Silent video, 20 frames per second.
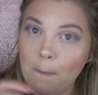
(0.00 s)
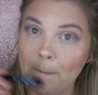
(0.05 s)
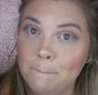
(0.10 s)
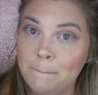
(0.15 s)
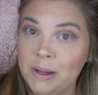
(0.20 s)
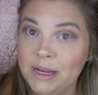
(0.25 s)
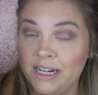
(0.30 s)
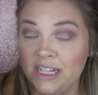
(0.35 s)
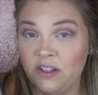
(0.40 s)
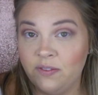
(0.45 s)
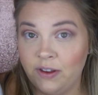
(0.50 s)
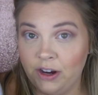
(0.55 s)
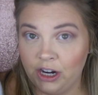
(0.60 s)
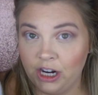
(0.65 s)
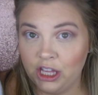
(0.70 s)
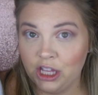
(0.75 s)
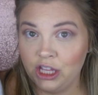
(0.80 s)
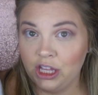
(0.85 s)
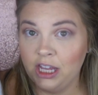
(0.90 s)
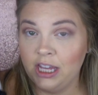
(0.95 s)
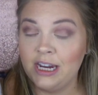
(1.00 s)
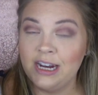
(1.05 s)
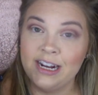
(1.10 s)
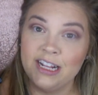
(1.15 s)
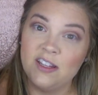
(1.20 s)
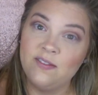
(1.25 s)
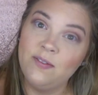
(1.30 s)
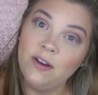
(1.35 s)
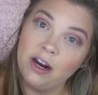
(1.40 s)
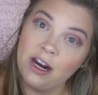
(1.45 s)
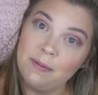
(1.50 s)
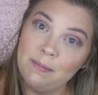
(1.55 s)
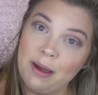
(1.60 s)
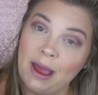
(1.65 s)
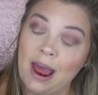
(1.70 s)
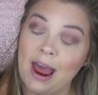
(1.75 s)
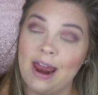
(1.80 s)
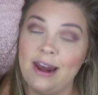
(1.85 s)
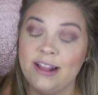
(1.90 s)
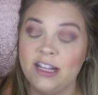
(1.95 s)
but it's very good and it's very
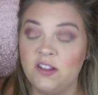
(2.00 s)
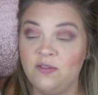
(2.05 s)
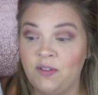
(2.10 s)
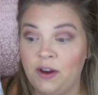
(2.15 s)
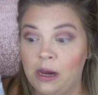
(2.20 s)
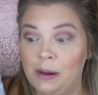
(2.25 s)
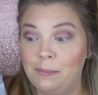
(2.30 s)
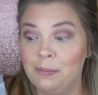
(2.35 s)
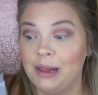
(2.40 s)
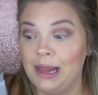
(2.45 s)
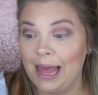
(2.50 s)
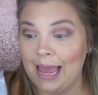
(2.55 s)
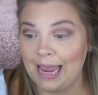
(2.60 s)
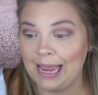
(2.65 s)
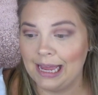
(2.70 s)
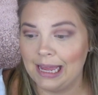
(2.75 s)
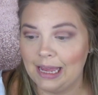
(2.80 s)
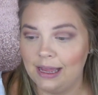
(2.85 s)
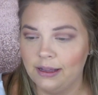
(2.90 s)
matte and it's very black.